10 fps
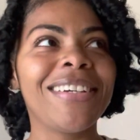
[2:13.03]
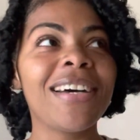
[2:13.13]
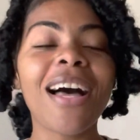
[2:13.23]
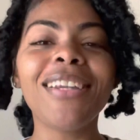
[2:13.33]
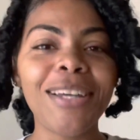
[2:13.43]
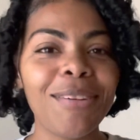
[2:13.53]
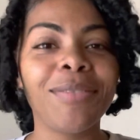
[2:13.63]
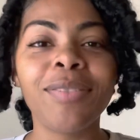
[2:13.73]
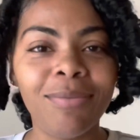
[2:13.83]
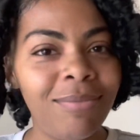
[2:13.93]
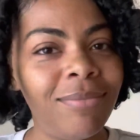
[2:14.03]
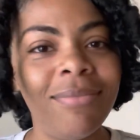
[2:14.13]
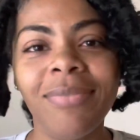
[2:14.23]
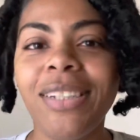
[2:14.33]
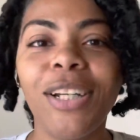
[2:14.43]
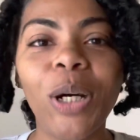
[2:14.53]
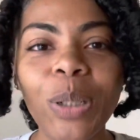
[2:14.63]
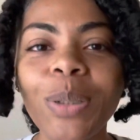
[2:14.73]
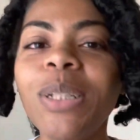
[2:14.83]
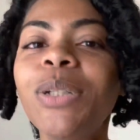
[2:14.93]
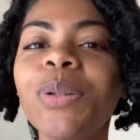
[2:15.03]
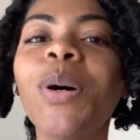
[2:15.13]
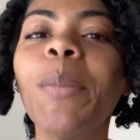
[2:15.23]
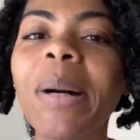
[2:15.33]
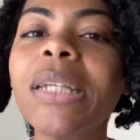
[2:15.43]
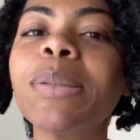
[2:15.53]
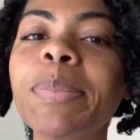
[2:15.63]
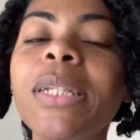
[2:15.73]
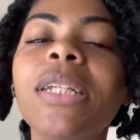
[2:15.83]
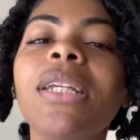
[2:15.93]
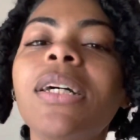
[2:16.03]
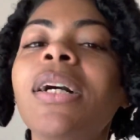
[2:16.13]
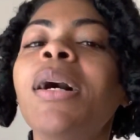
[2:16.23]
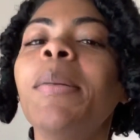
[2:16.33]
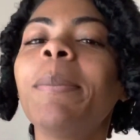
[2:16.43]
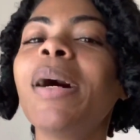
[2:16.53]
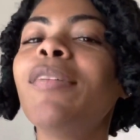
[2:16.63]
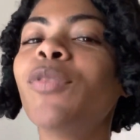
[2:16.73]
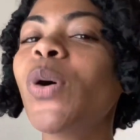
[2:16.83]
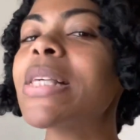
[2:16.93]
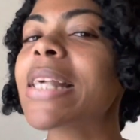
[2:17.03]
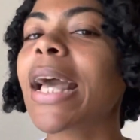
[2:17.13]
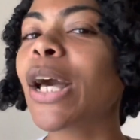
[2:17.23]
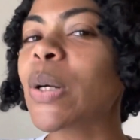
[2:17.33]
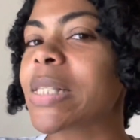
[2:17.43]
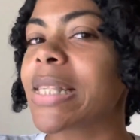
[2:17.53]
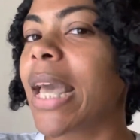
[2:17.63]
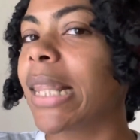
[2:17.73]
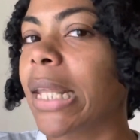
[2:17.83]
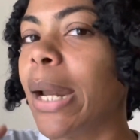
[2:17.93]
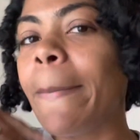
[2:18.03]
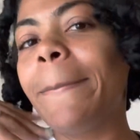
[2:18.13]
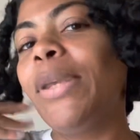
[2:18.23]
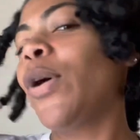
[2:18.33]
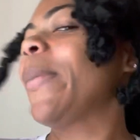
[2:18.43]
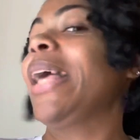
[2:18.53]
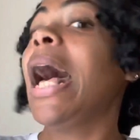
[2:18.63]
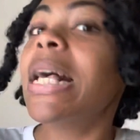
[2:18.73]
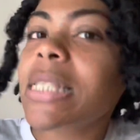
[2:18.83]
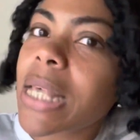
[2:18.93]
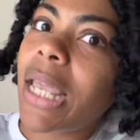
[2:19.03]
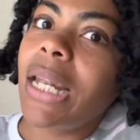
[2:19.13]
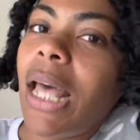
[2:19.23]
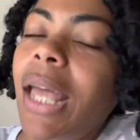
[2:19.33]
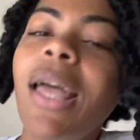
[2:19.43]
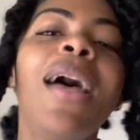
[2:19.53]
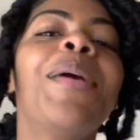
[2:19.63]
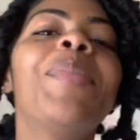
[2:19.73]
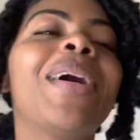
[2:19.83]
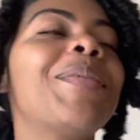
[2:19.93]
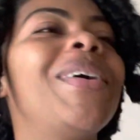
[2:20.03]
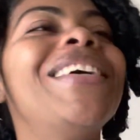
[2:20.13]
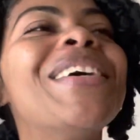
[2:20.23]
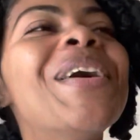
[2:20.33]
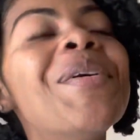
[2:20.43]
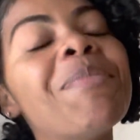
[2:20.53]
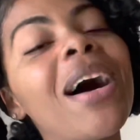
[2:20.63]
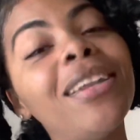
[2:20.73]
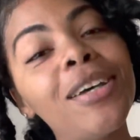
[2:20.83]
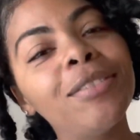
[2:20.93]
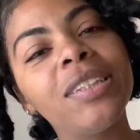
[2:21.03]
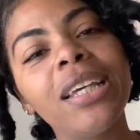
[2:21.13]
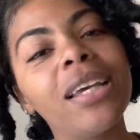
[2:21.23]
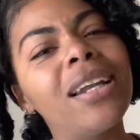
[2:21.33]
I love, you know my speech, my voice. I ain't gonna say that I'm, you know, Beyonce and that, but I love singing.